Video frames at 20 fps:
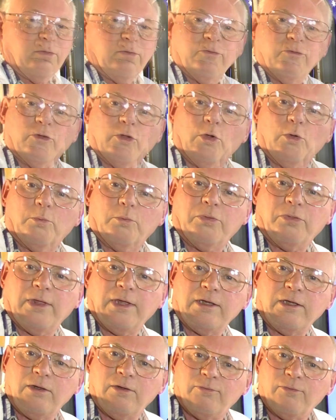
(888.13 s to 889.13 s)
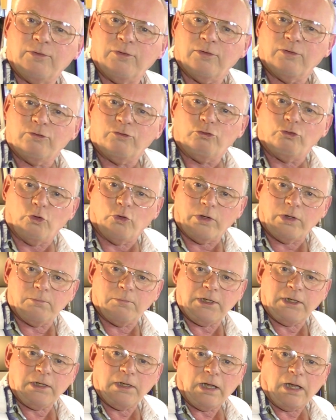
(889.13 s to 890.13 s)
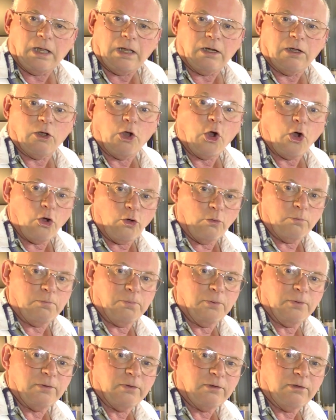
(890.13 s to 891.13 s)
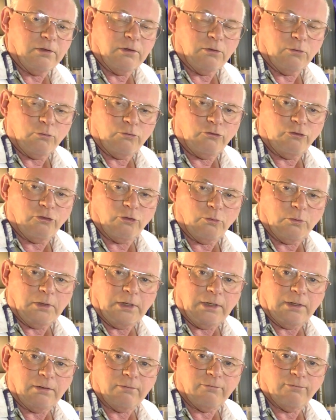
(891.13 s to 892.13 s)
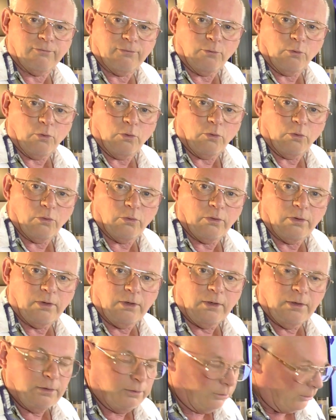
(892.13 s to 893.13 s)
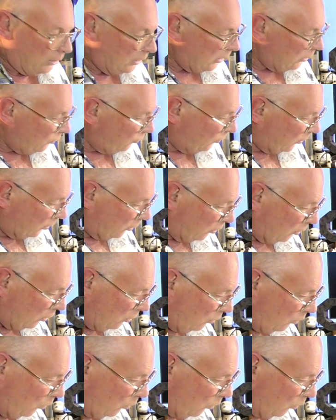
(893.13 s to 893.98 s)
So thank you for joining me, and I hope you tune in for the next video